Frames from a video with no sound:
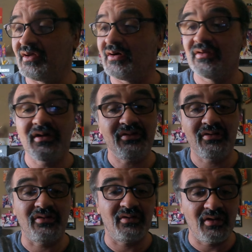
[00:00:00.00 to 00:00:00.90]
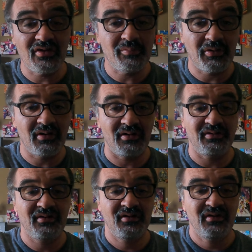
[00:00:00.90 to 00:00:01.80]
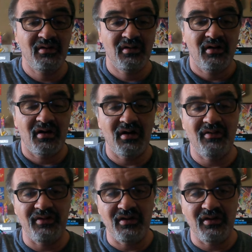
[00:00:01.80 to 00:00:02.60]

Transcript: Now, unless there's another part of